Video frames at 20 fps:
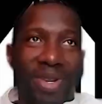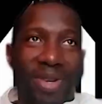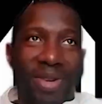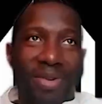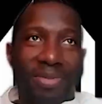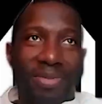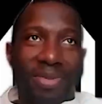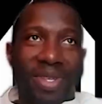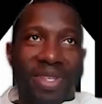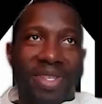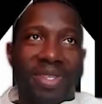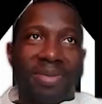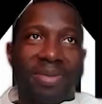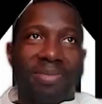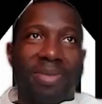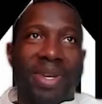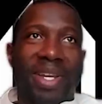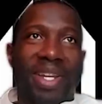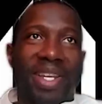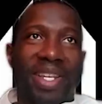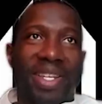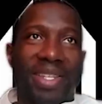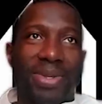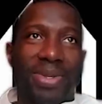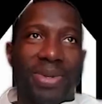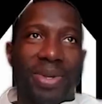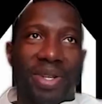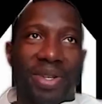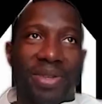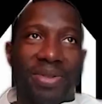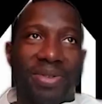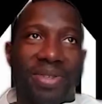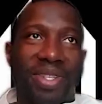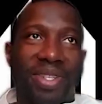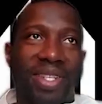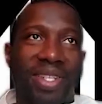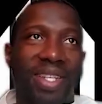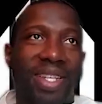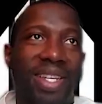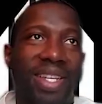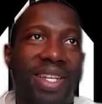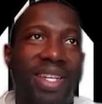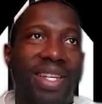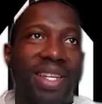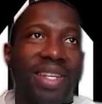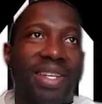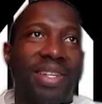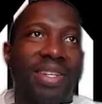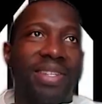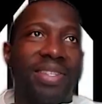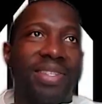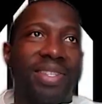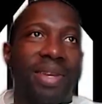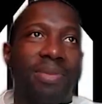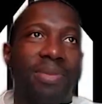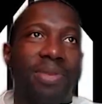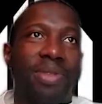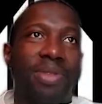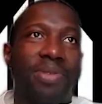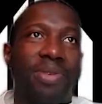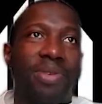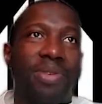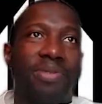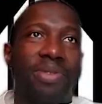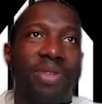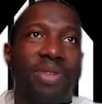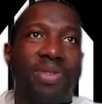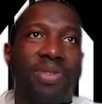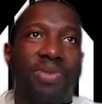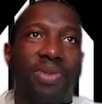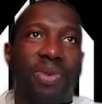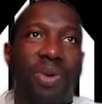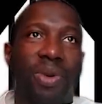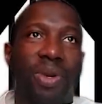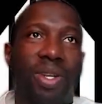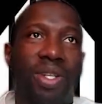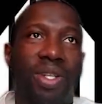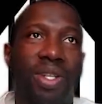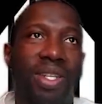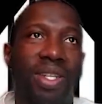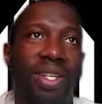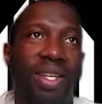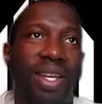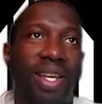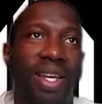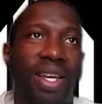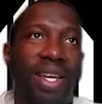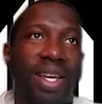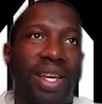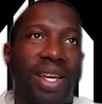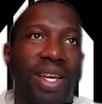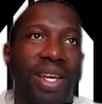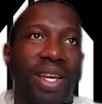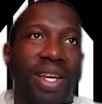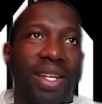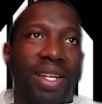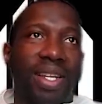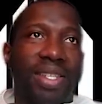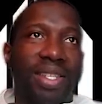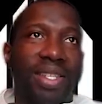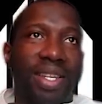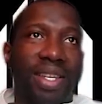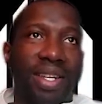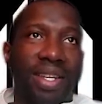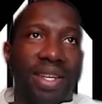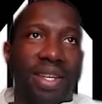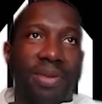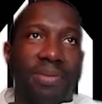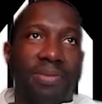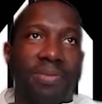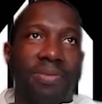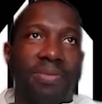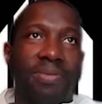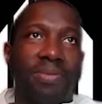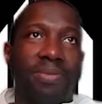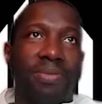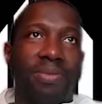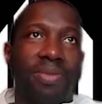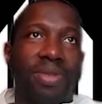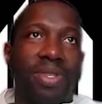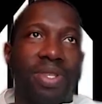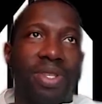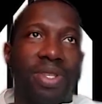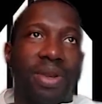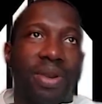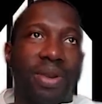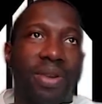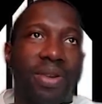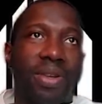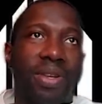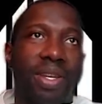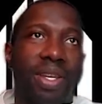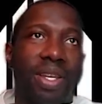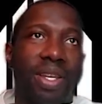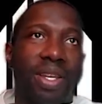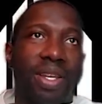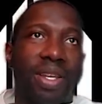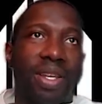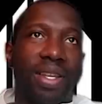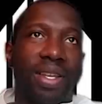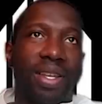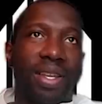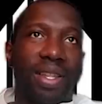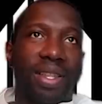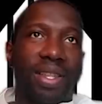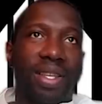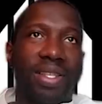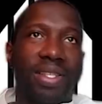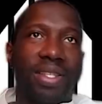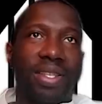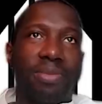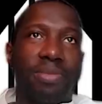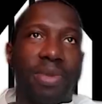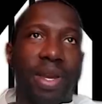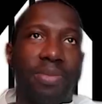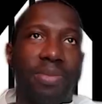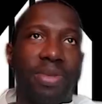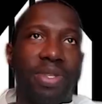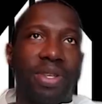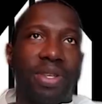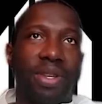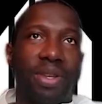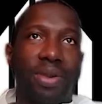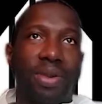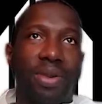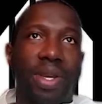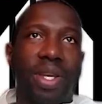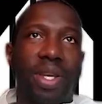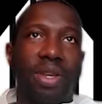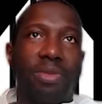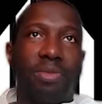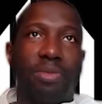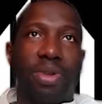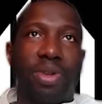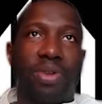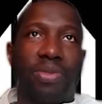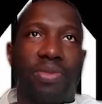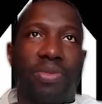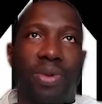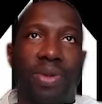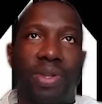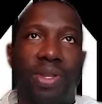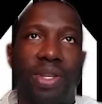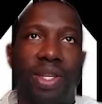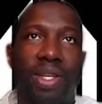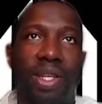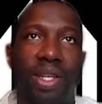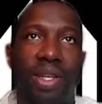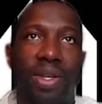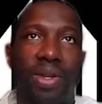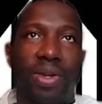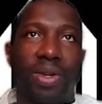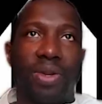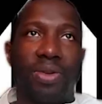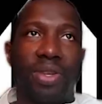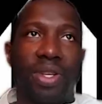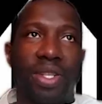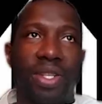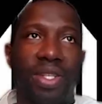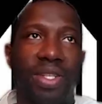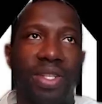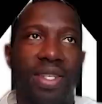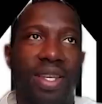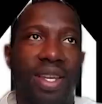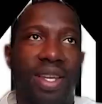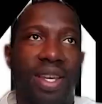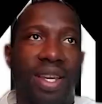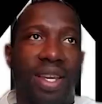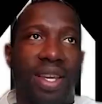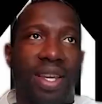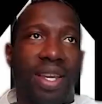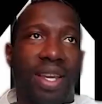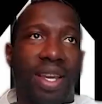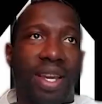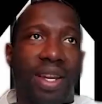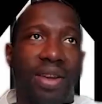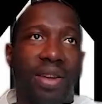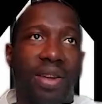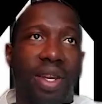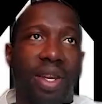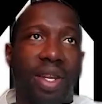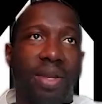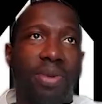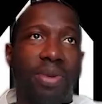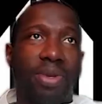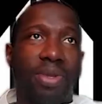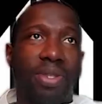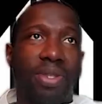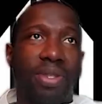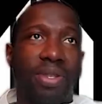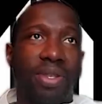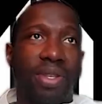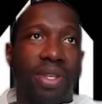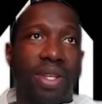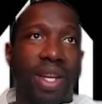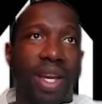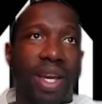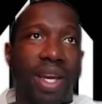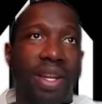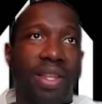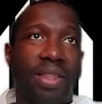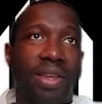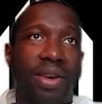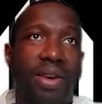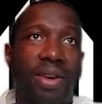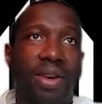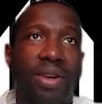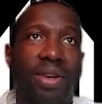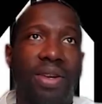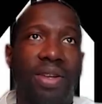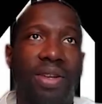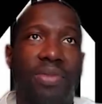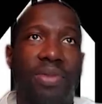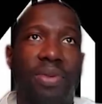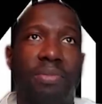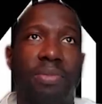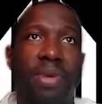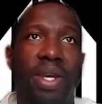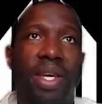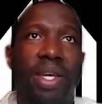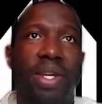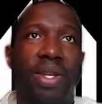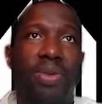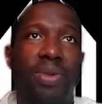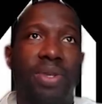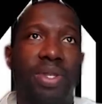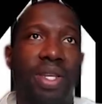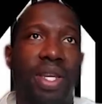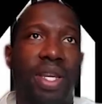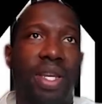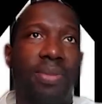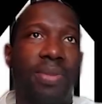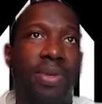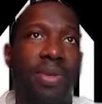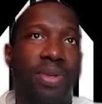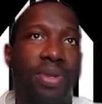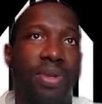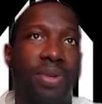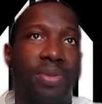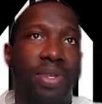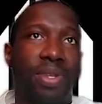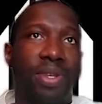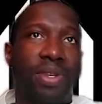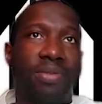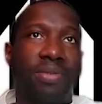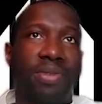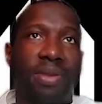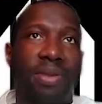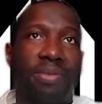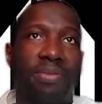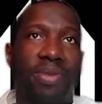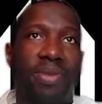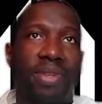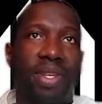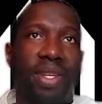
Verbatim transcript: of Hermas, Mandate twelve, Chapter three, Verse four. I say to him, Sir, these commandments are great and beautiful and glorious, and are able to gladden the heart of the man who is able to observe them.